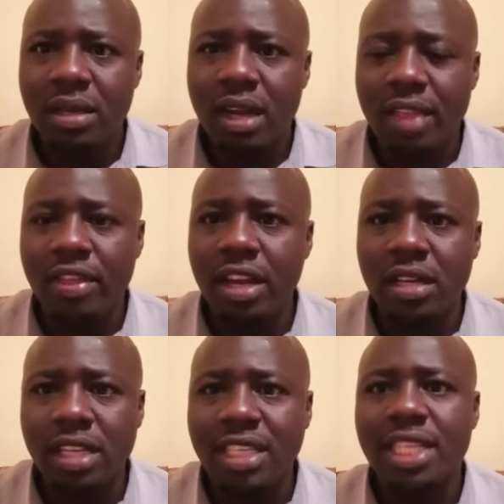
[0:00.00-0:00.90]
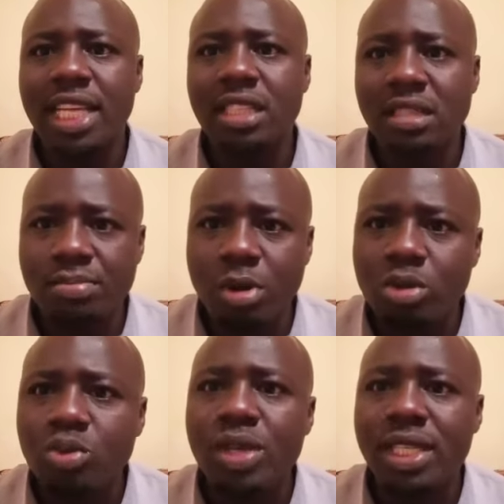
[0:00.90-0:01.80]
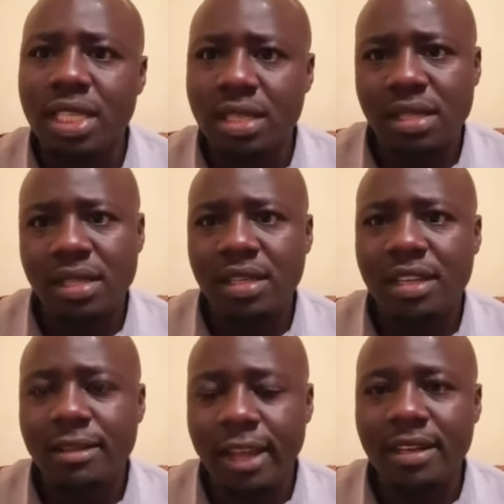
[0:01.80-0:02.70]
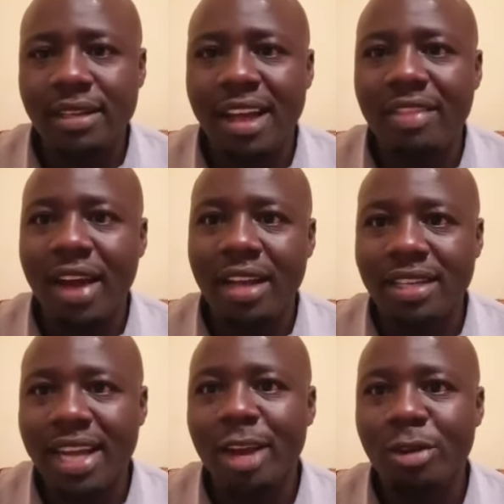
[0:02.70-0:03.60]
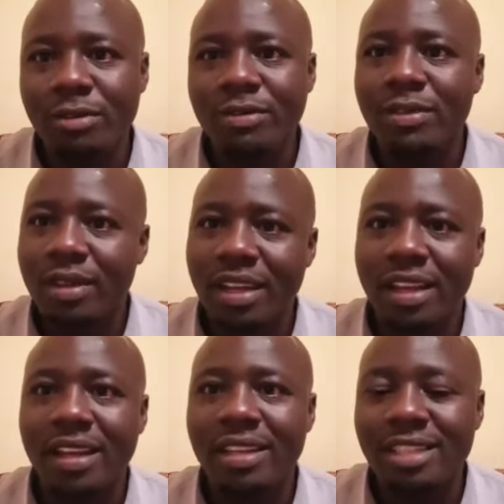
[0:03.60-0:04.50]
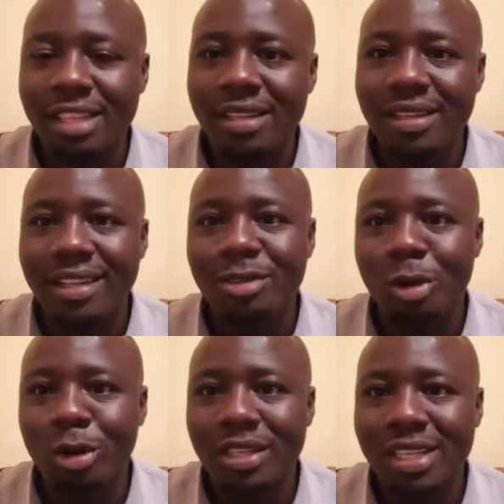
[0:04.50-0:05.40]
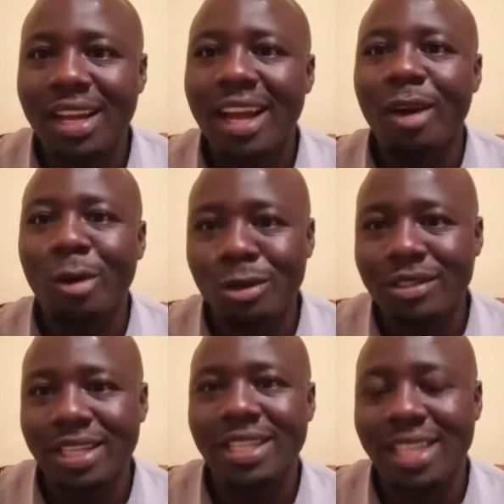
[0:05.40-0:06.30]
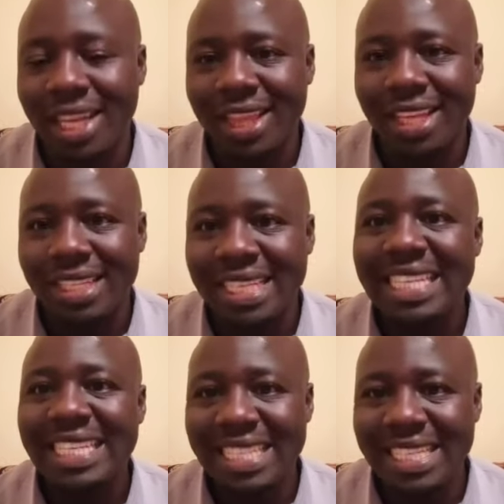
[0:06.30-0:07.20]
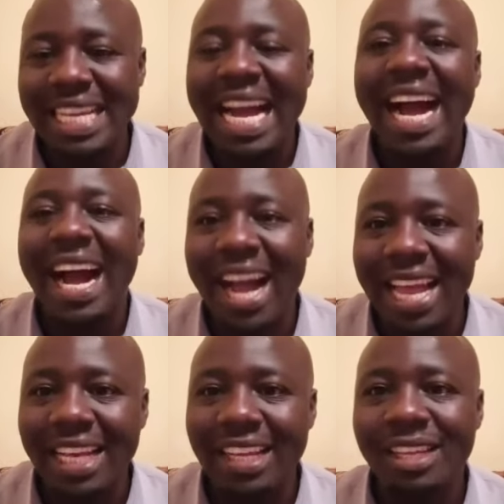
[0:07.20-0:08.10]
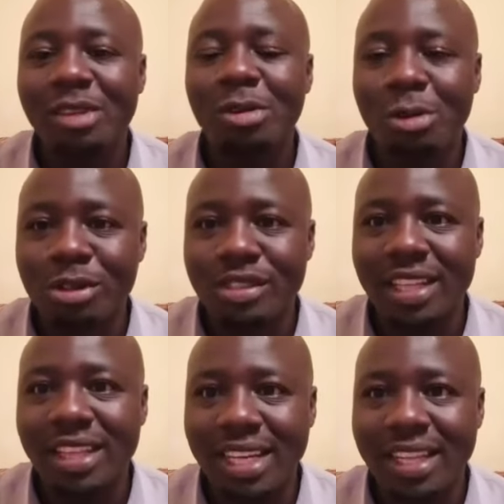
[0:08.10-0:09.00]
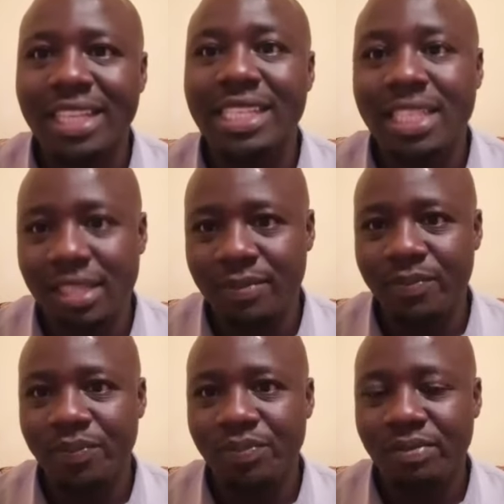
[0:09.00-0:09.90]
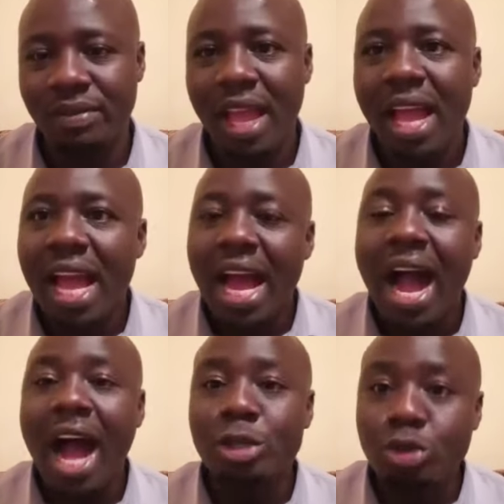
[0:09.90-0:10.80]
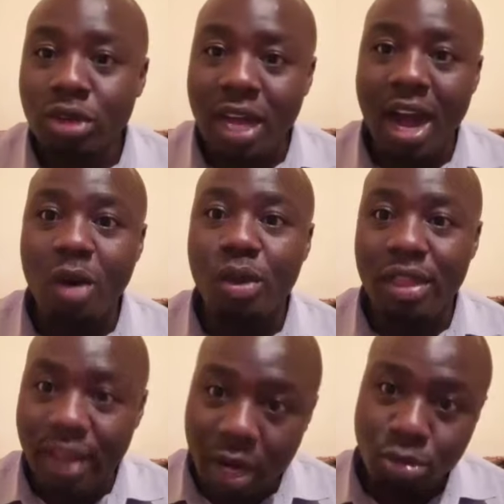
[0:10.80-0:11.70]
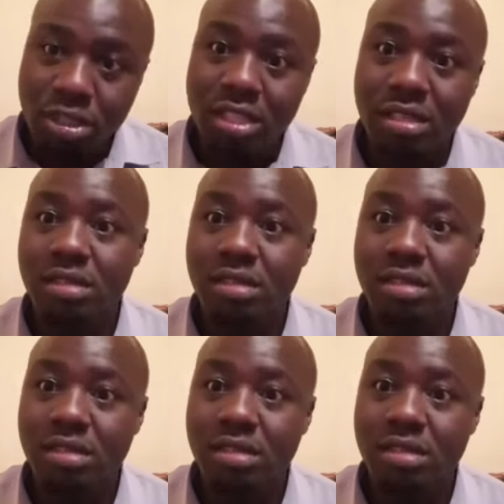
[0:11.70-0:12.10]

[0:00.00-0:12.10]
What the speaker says: and then it tastes more sweet, then that kind of tea is called a concentrated tea, a highly concentrated tea. A sugar without,